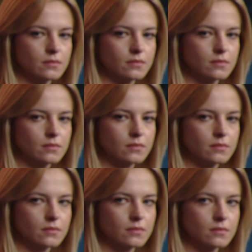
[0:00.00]

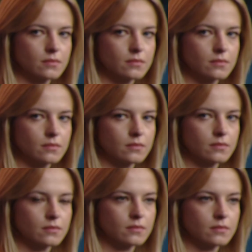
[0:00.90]

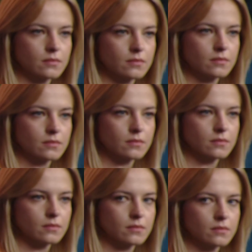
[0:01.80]

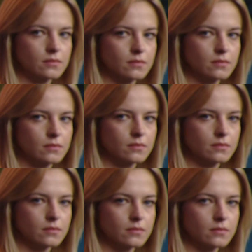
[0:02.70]

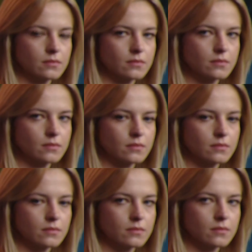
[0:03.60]

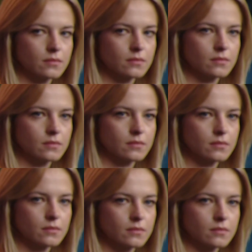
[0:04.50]

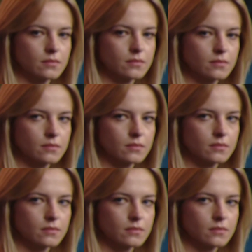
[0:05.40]

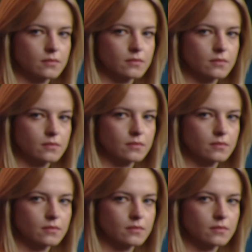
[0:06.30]
[no speech]